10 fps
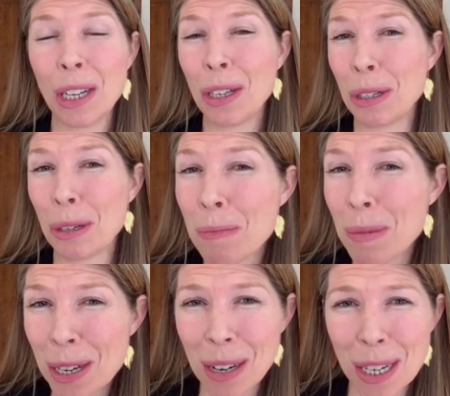Zoom
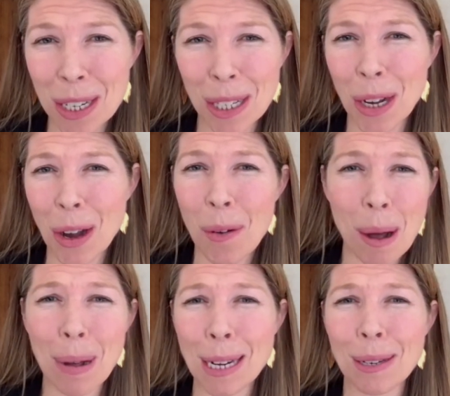integrations go
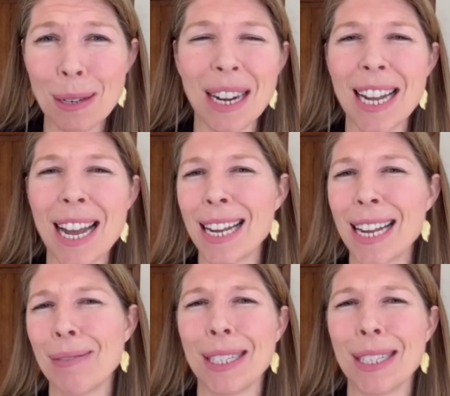up by 20x.